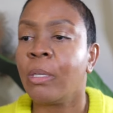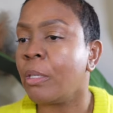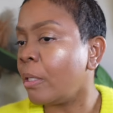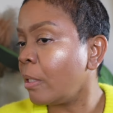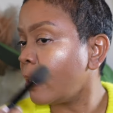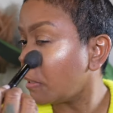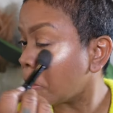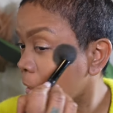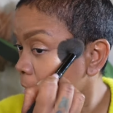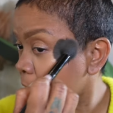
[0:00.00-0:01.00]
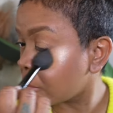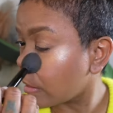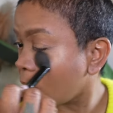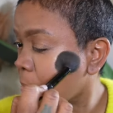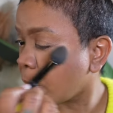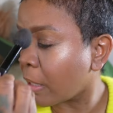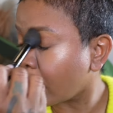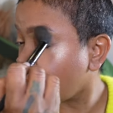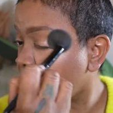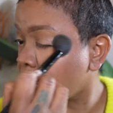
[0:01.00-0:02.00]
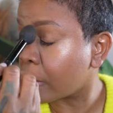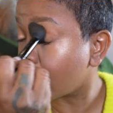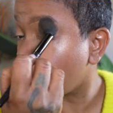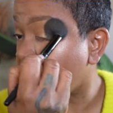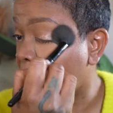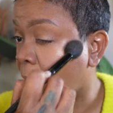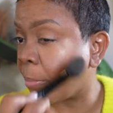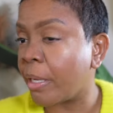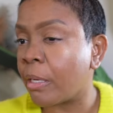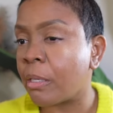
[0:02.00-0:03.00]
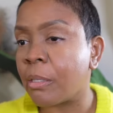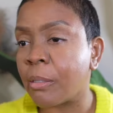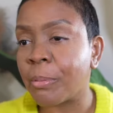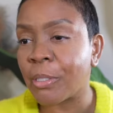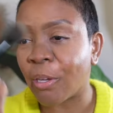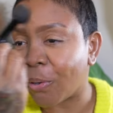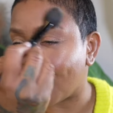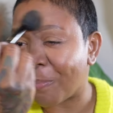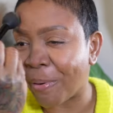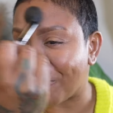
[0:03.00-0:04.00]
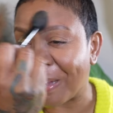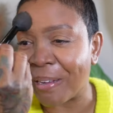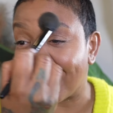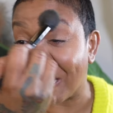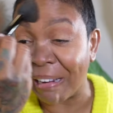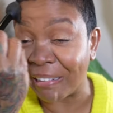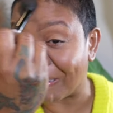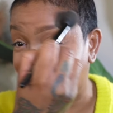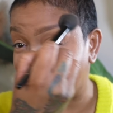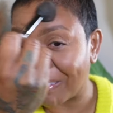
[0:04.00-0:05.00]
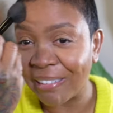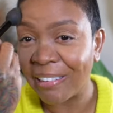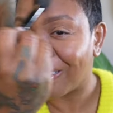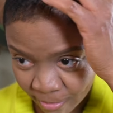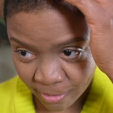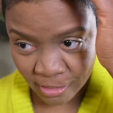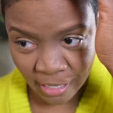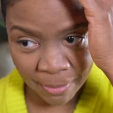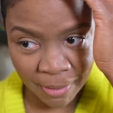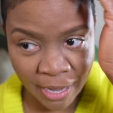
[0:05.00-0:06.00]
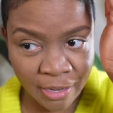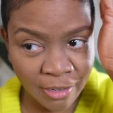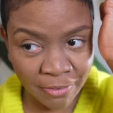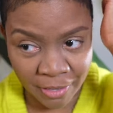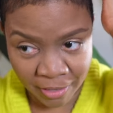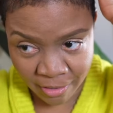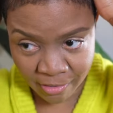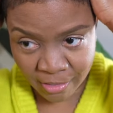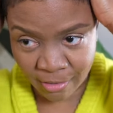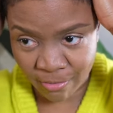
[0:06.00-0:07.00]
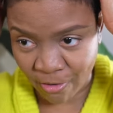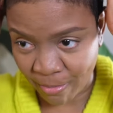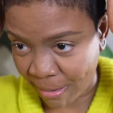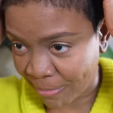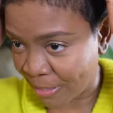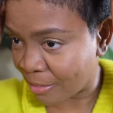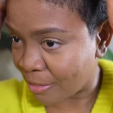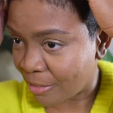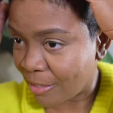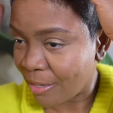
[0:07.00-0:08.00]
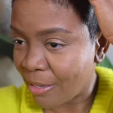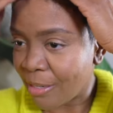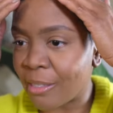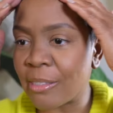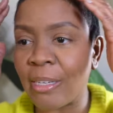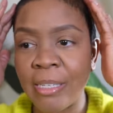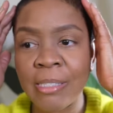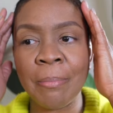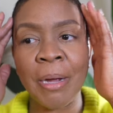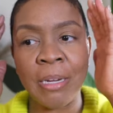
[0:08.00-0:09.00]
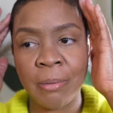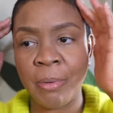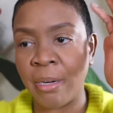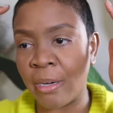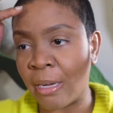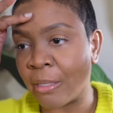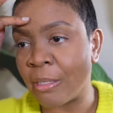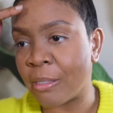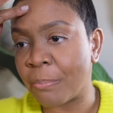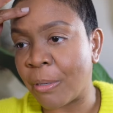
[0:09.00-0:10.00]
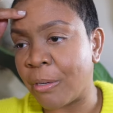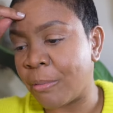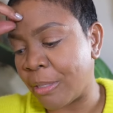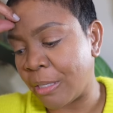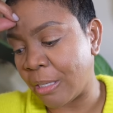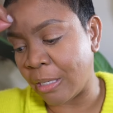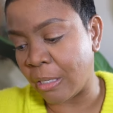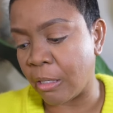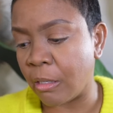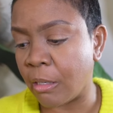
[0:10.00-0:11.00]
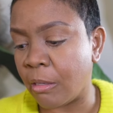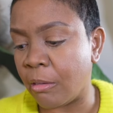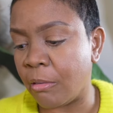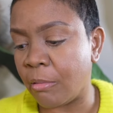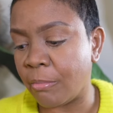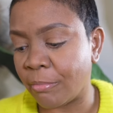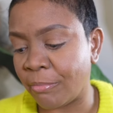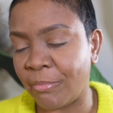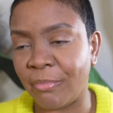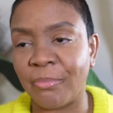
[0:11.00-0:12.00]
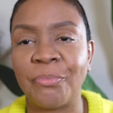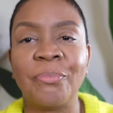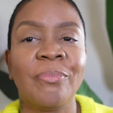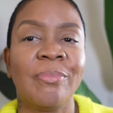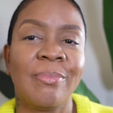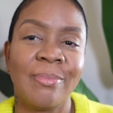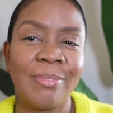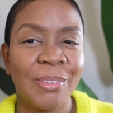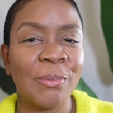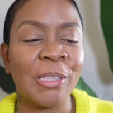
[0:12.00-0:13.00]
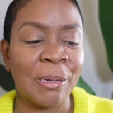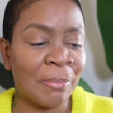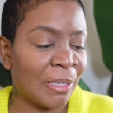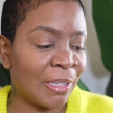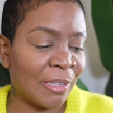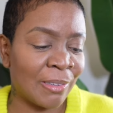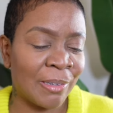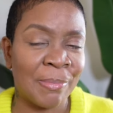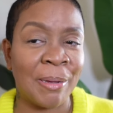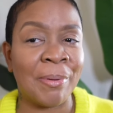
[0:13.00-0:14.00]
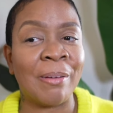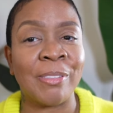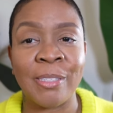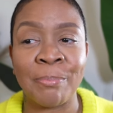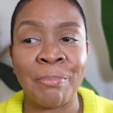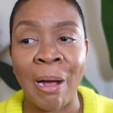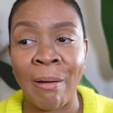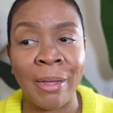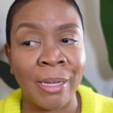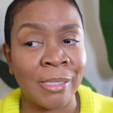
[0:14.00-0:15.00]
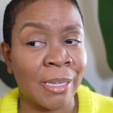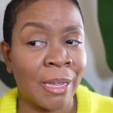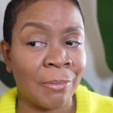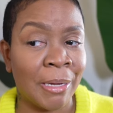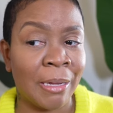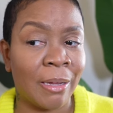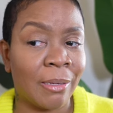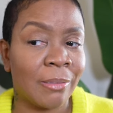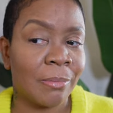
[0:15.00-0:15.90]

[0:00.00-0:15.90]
The good thing is I'm kind of focused on my eye makeup, so my makeup kind of done. I'm just happy I had enough hair to do more of my pixie. Because last time I did my hair like this, permed it, and with that blonde on her, baby, I was a bald head scallywag,